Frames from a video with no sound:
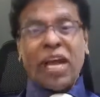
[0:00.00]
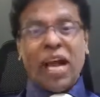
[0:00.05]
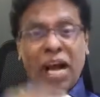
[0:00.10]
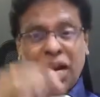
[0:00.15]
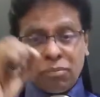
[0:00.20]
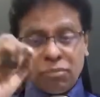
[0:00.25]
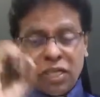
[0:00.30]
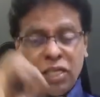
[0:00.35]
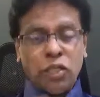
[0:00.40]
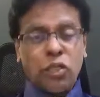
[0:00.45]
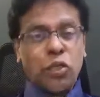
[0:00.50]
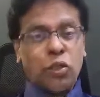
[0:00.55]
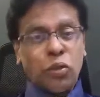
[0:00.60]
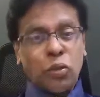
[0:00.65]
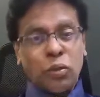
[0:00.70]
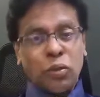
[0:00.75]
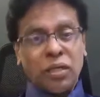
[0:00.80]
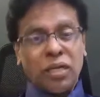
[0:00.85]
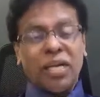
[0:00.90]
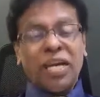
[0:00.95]
I'm an
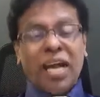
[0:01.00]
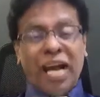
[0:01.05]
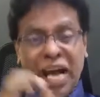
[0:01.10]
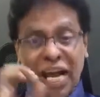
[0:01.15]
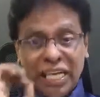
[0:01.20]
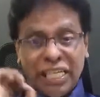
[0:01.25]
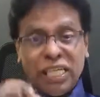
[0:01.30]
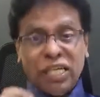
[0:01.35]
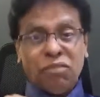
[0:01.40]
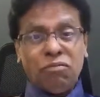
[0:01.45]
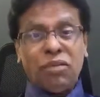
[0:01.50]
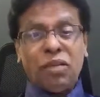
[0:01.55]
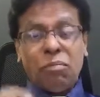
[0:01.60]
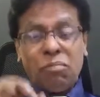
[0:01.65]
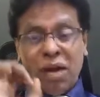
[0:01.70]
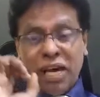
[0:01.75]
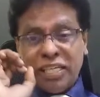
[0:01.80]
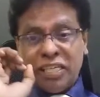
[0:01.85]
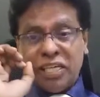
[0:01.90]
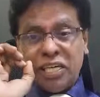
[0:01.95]
institute. I'll give the
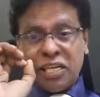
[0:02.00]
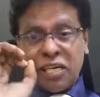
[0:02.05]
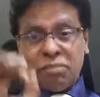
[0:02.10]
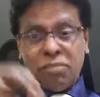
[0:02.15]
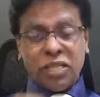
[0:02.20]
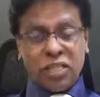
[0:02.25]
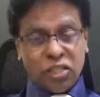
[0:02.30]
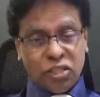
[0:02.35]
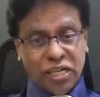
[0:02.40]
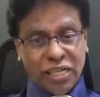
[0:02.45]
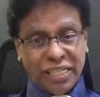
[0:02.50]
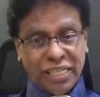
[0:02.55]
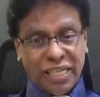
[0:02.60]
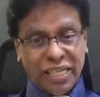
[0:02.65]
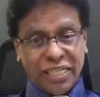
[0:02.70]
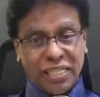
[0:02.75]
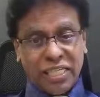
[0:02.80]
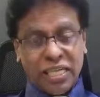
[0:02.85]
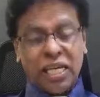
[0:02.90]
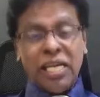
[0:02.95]
mind dynamics
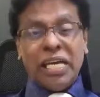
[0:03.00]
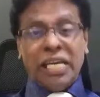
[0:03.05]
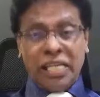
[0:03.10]
techniques.